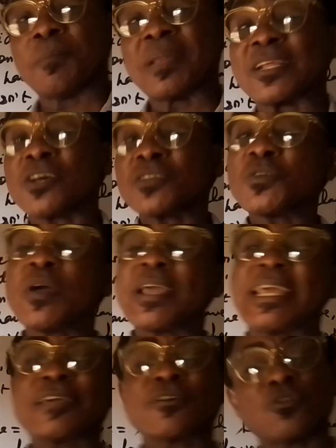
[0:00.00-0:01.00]
But it also
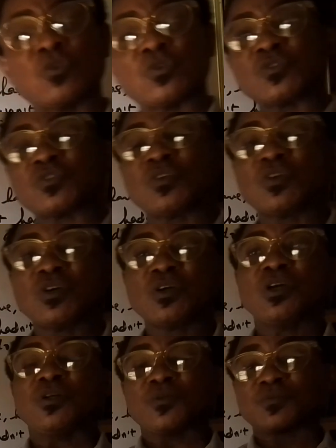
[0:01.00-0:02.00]
includes
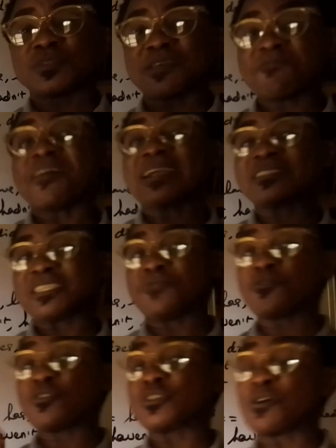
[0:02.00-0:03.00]
the
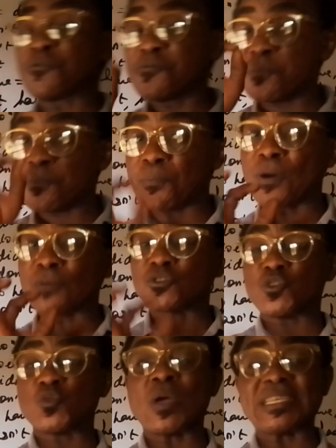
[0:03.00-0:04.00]
effective use of
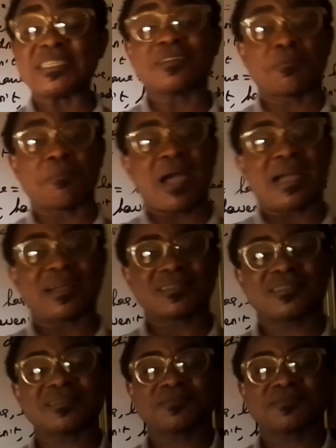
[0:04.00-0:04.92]
punctuation marks,